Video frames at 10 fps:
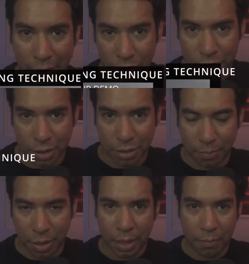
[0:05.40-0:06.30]
to set
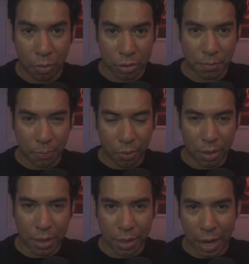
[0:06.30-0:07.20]
them up, and most
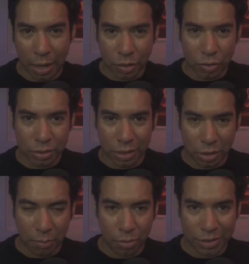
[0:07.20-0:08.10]
importantly, how to use the
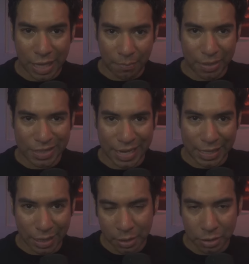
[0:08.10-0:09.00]
double taping
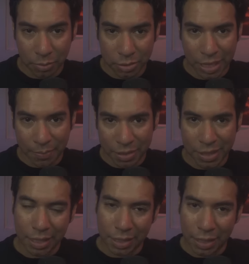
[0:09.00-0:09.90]
technique. Double taping
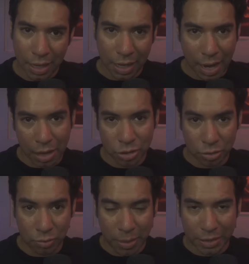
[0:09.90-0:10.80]
technique allows
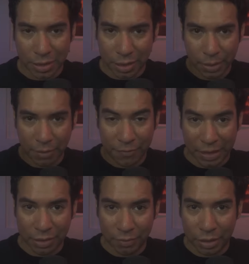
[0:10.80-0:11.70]
you to basically
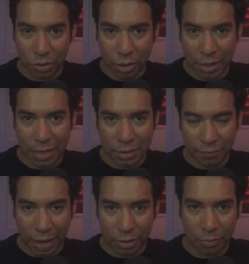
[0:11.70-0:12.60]
effectively utilize the
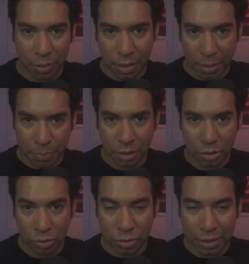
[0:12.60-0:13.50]
vacuum cups
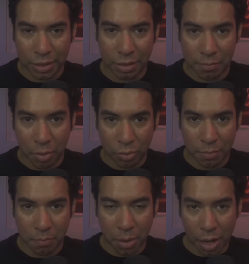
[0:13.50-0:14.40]
using the
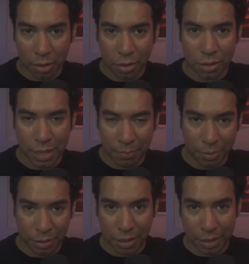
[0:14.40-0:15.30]
most modern
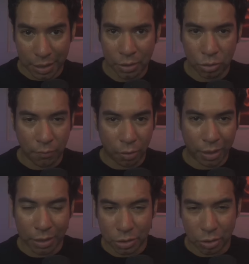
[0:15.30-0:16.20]
taping technique to
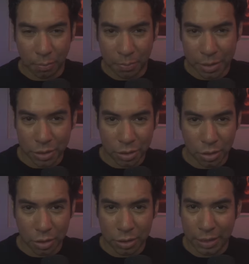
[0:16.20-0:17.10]
avoid any sort of
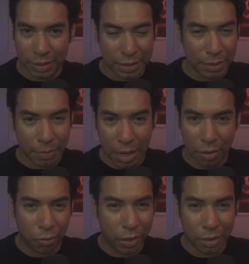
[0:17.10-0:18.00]
blisters, edema,
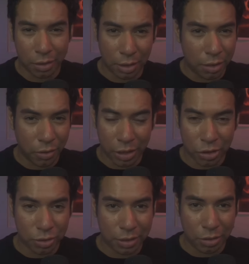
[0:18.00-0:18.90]
or any other, other
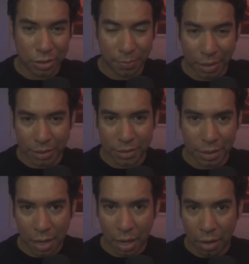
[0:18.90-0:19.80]
issues that you typically
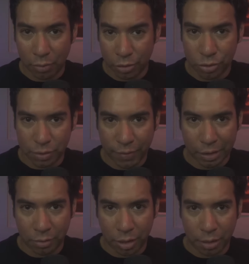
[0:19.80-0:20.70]
see uh, when you use the
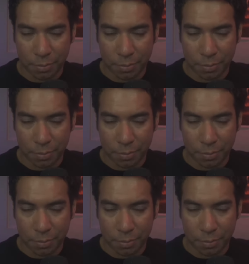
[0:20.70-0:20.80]
vacuum cups.